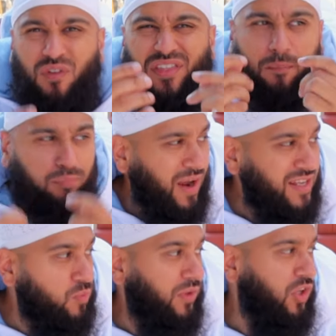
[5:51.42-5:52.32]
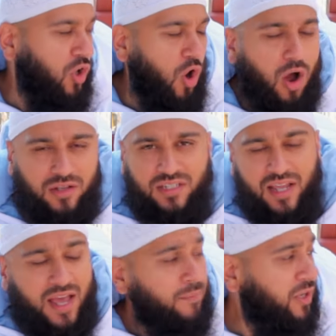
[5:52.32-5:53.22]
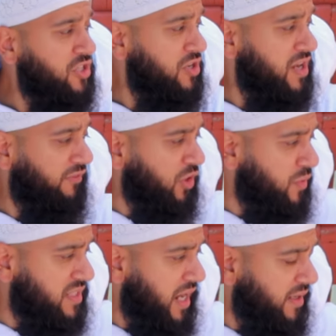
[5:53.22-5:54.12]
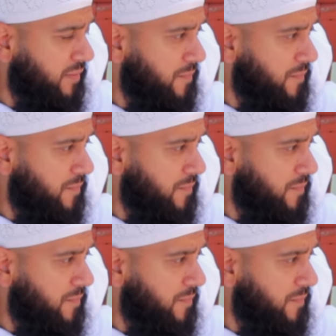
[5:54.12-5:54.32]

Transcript: with a price, with a cost. John, you have to go inside.